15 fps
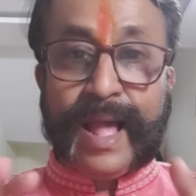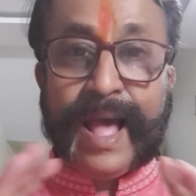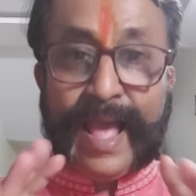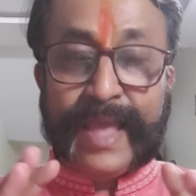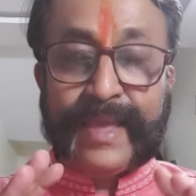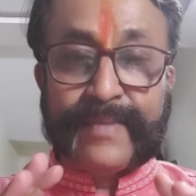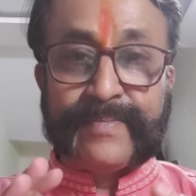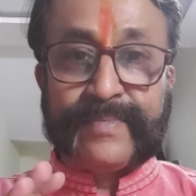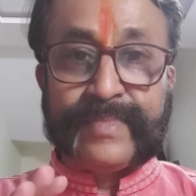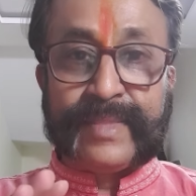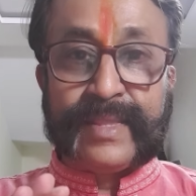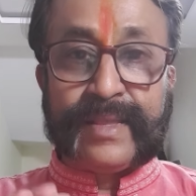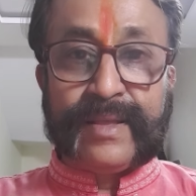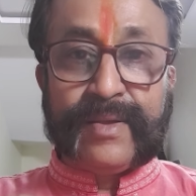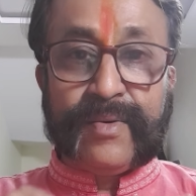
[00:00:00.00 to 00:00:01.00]
Hi,
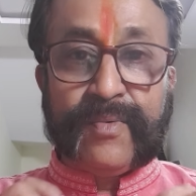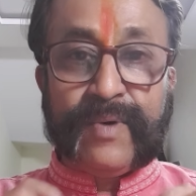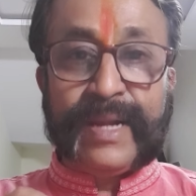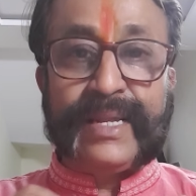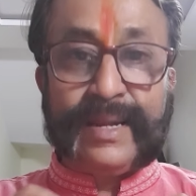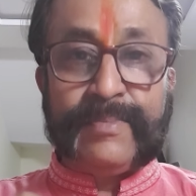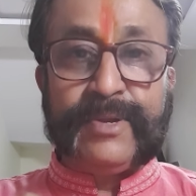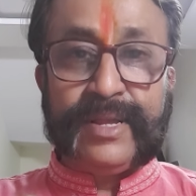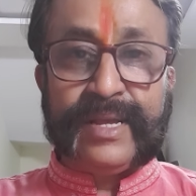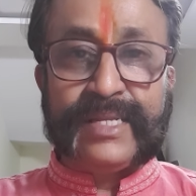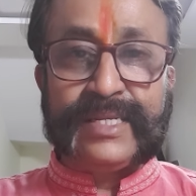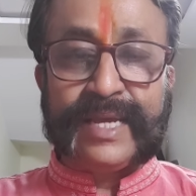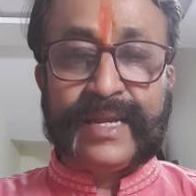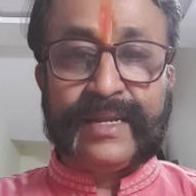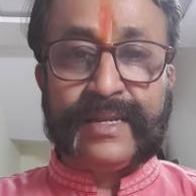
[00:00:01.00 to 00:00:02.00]
welcome to your
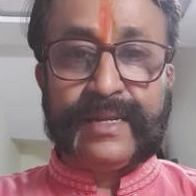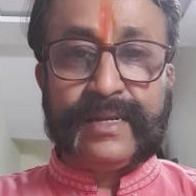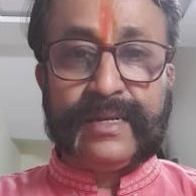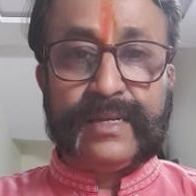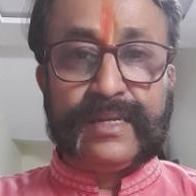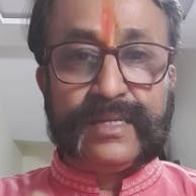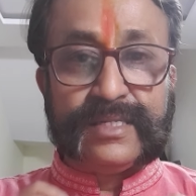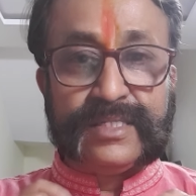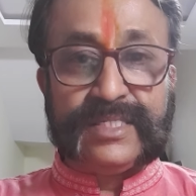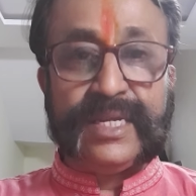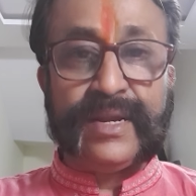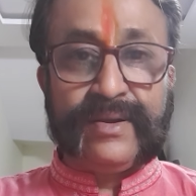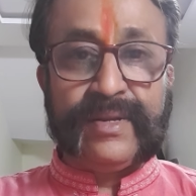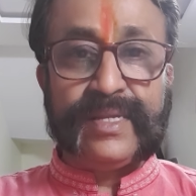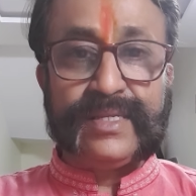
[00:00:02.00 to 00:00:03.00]
channel,
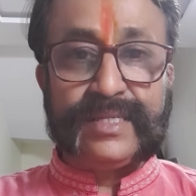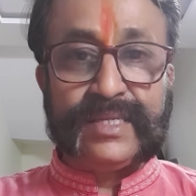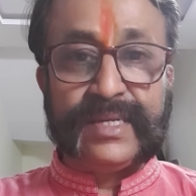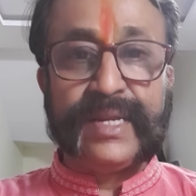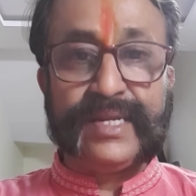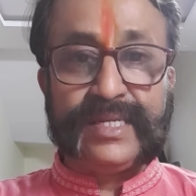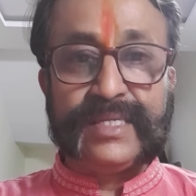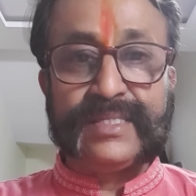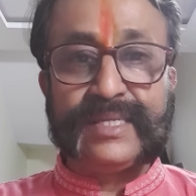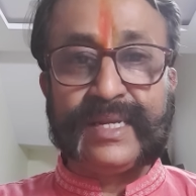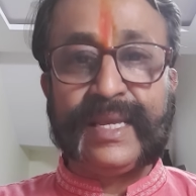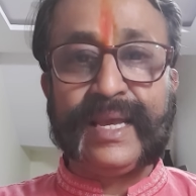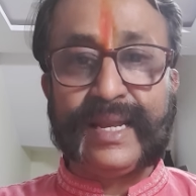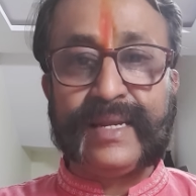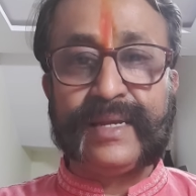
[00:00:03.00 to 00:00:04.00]
Generous, Gracious,
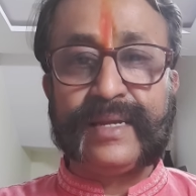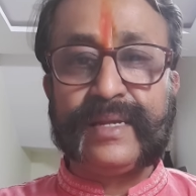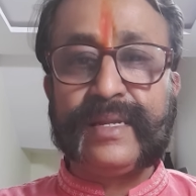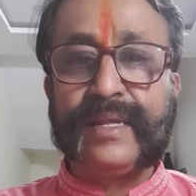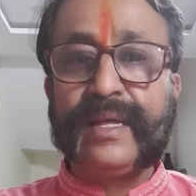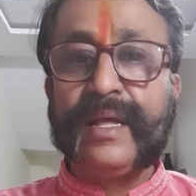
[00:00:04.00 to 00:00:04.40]
and Gallant.